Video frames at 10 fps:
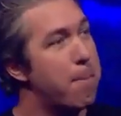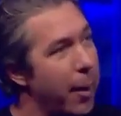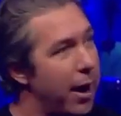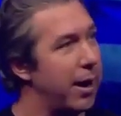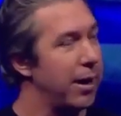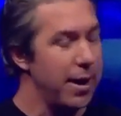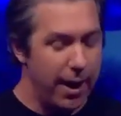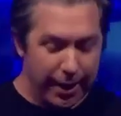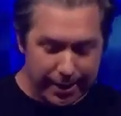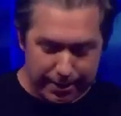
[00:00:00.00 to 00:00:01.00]
But um,
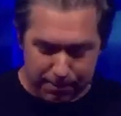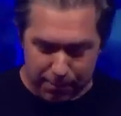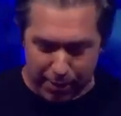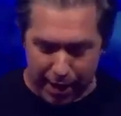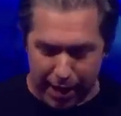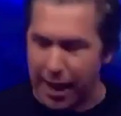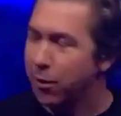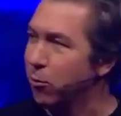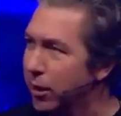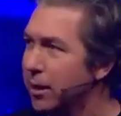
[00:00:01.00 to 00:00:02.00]
I,
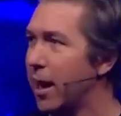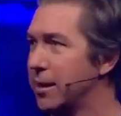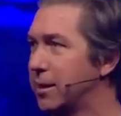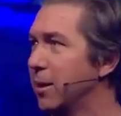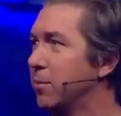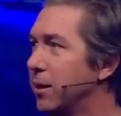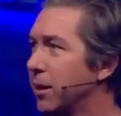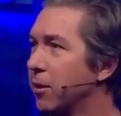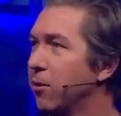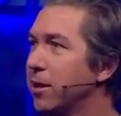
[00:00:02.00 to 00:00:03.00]
I realized
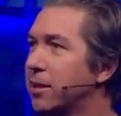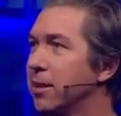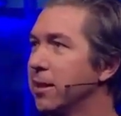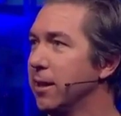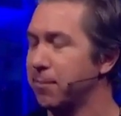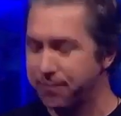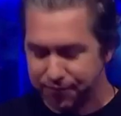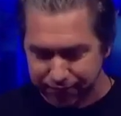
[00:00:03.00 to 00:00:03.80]
something recently.